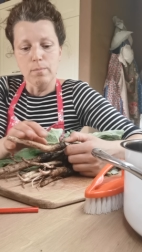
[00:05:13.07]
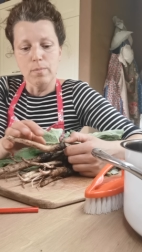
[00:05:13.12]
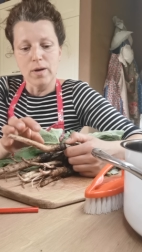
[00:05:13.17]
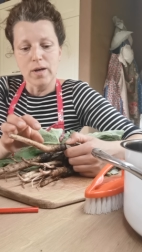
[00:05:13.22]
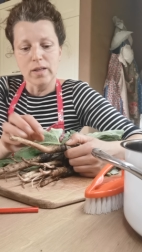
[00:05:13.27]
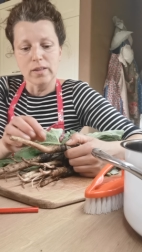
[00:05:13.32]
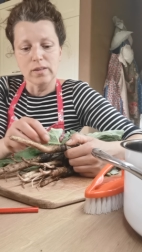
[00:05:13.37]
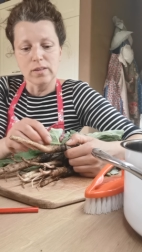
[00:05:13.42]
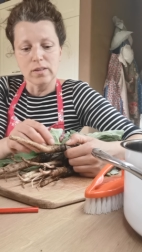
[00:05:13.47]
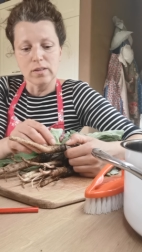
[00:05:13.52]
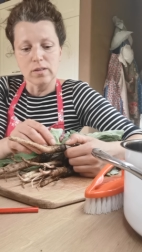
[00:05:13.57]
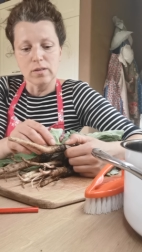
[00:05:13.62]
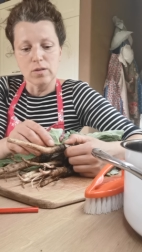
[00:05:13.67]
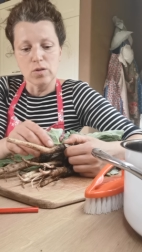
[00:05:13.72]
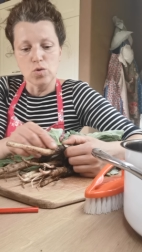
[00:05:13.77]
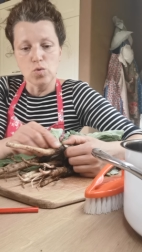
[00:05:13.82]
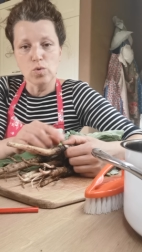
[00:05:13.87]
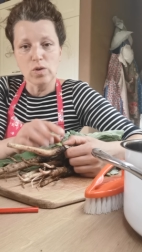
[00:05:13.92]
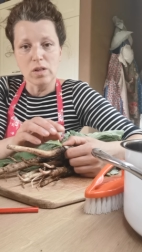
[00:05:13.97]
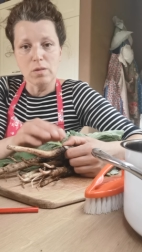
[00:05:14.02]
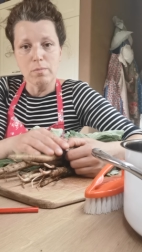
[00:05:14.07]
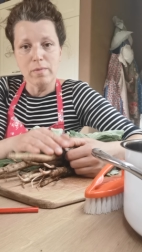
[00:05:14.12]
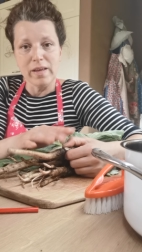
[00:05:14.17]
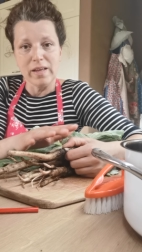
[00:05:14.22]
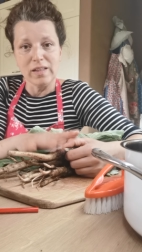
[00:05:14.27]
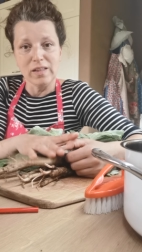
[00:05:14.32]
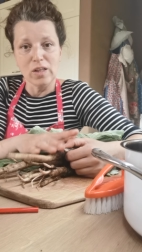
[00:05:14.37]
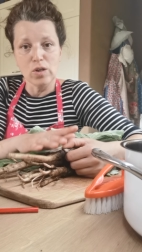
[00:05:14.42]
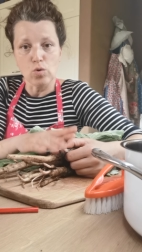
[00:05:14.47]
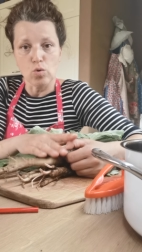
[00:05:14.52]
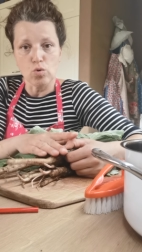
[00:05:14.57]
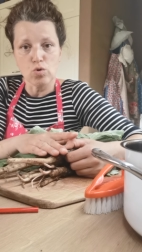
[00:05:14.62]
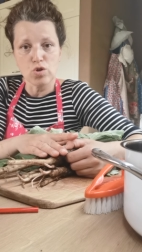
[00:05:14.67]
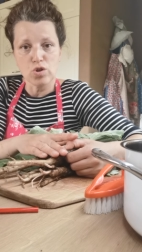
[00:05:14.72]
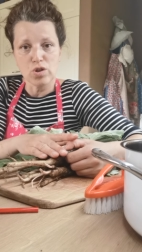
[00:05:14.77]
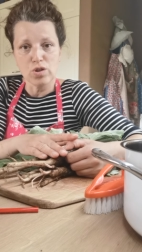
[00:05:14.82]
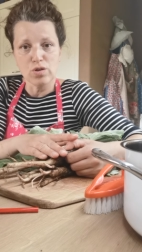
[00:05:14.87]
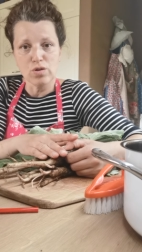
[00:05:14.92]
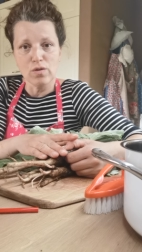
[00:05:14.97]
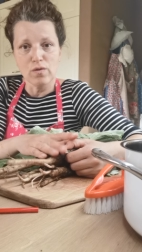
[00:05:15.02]
But you can make
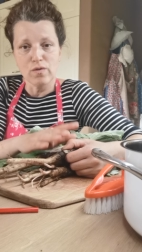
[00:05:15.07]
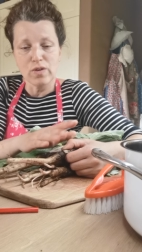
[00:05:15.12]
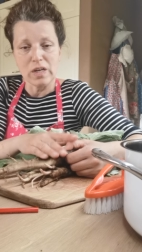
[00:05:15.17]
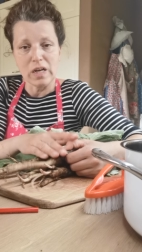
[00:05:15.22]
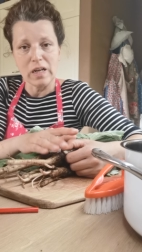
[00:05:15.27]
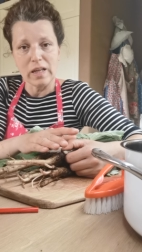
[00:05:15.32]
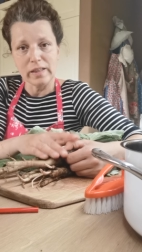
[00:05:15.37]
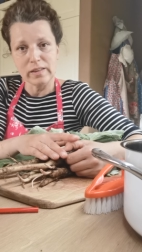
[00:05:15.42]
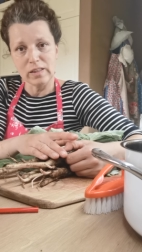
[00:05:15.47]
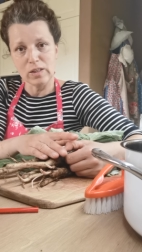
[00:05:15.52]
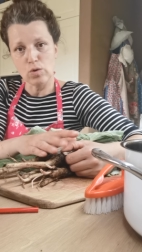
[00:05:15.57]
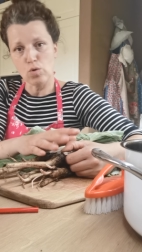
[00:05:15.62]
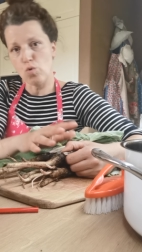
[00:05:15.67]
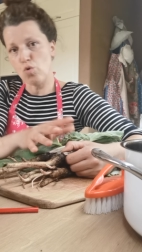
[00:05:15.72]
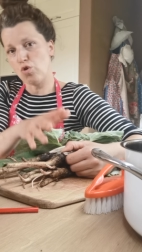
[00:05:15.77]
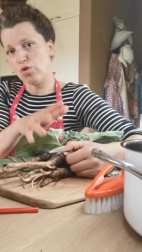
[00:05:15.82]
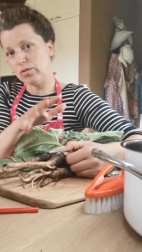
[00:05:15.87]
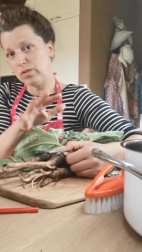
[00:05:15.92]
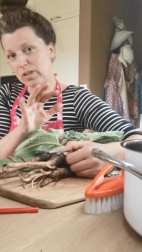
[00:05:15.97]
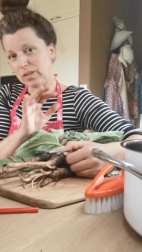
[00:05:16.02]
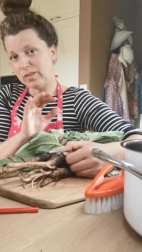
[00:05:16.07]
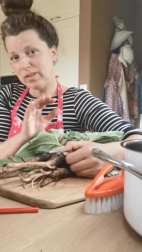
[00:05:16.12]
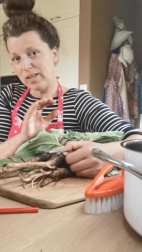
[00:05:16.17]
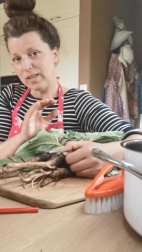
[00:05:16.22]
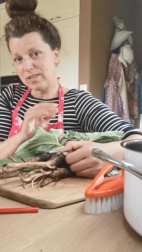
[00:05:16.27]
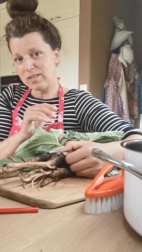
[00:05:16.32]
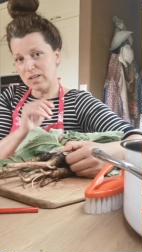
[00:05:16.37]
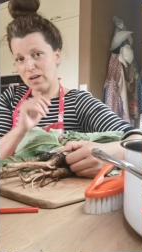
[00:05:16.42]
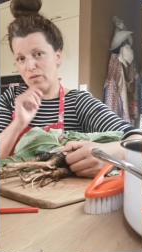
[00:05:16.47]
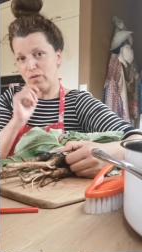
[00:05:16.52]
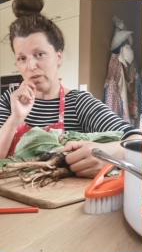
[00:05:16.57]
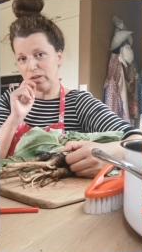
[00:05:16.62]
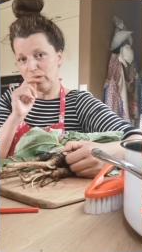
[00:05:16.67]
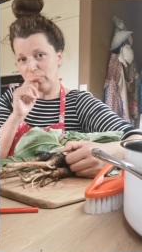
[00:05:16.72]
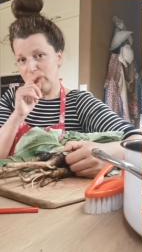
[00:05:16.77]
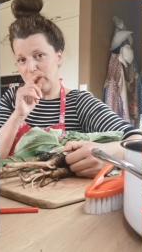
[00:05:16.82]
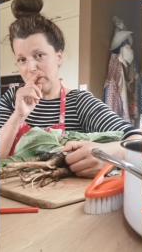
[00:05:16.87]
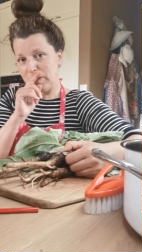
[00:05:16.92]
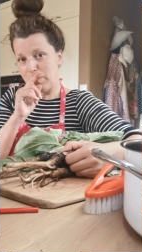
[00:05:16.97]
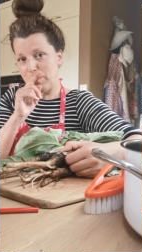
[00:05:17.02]
decoction, very light decoction, that takes roughly
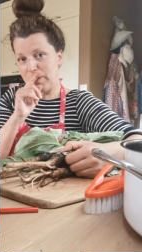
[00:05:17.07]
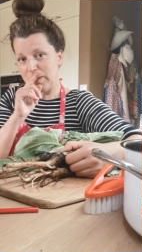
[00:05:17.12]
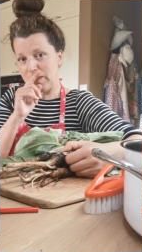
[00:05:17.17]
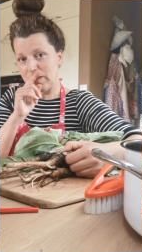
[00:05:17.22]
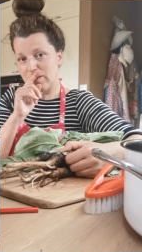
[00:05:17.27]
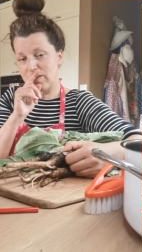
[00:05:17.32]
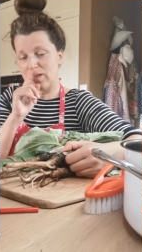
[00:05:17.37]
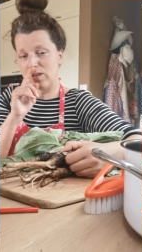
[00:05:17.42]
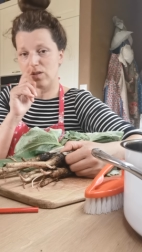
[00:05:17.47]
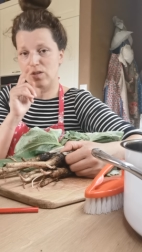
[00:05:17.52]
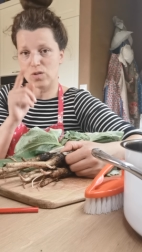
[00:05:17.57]
20 minutes.